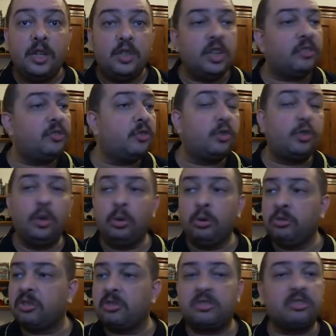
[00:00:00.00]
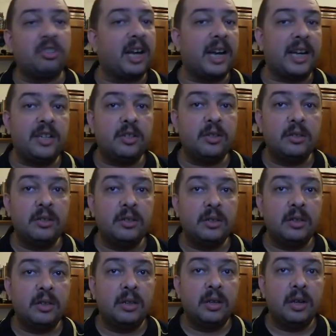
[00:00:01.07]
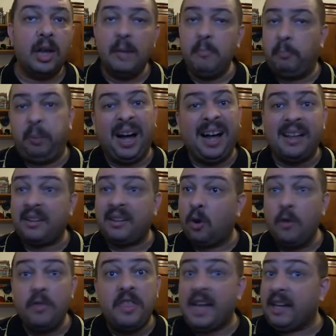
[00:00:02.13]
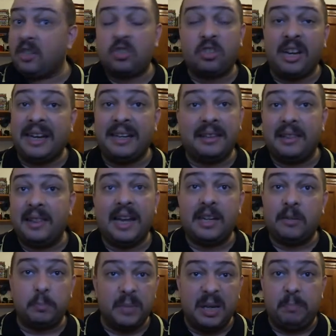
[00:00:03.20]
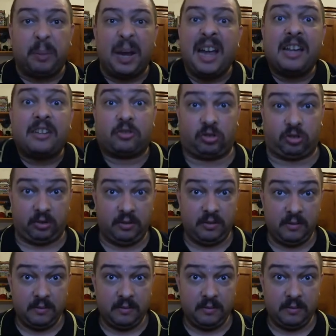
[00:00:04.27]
Just choose a side and park on that side. Let me pass.